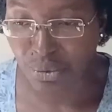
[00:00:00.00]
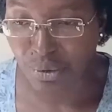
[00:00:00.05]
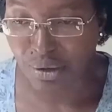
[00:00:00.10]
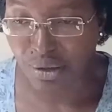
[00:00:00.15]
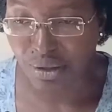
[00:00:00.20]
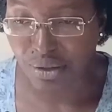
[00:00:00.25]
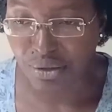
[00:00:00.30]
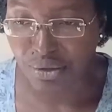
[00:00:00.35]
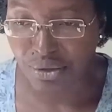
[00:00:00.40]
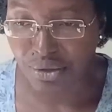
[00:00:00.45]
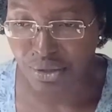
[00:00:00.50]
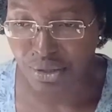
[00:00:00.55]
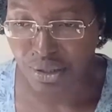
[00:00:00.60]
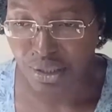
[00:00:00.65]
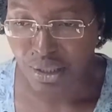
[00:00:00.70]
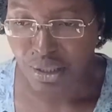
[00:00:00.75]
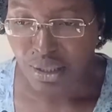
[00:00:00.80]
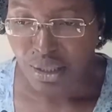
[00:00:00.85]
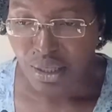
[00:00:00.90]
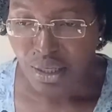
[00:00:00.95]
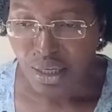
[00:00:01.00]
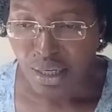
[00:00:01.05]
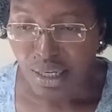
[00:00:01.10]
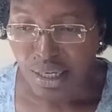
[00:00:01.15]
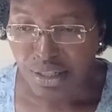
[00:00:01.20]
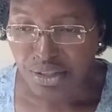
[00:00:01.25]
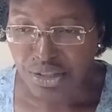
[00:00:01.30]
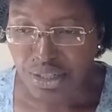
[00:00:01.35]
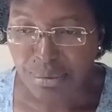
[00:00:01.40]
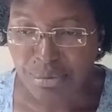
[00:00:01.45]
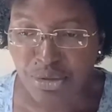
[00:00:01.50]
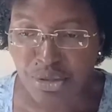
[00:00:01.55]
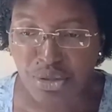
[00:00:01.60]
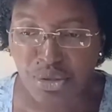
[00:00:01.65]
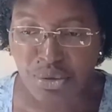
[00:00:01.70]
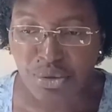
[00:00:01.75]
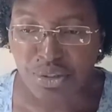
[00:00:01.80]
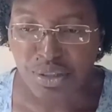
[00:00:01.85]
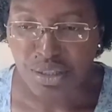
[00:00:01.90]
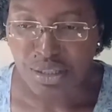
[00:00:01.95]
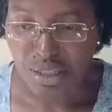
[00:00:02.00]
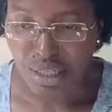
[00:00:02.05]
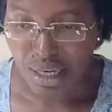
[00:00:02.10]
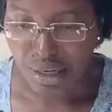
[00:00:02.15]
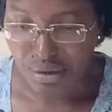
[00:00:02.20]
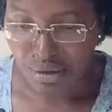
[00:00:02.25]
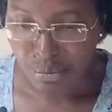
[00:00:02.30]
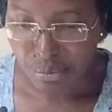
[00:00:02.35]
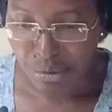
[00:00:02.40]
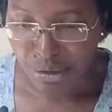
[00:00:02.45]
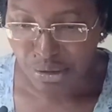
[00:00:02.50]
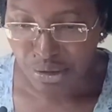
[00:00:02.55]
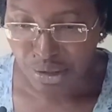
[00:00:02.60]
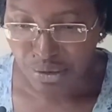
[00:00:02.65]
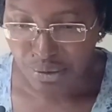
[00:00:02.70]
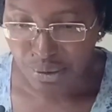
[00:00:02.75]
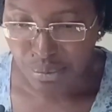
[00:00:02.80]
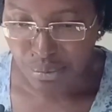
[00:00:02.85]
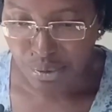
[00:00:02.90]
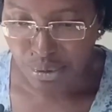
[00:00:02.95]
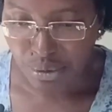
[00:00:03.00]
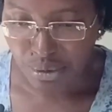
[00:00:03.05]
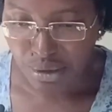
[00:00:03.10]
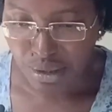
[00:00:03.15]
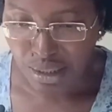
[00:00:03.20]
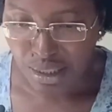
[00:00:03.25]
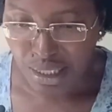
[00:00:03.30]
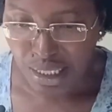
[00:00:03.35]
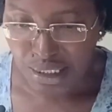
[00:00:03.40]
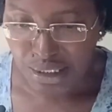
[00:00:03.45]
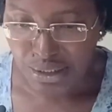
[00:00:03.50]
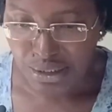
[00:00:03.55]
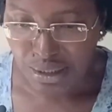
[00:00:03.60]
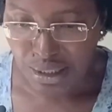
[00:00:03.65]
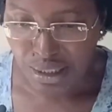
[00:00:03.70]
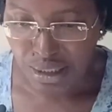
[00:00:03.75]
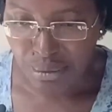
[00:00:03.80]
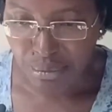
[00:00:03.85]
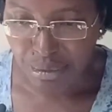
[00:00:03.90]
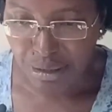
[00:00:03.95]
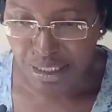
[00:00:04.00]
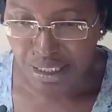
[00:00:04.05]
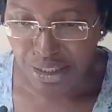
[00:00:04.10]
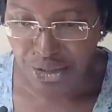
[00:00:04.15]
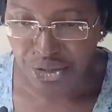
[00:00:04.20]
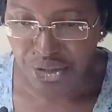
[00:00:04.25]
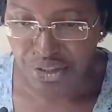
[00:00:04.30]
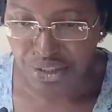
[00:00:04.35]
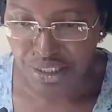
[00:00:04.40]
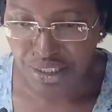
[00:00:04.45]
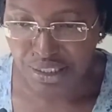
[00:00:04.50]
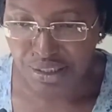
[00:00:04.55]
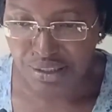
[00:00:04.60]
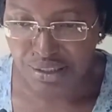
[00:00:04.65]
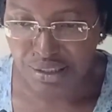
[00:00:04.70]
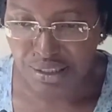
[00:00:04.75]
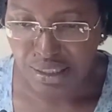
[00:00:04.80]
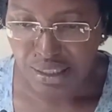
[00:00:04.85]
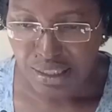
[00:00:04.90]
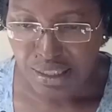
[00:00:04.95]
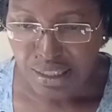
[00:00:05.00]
with others. And Chapter 2 is entitled Building Rapport, and that's on page 6.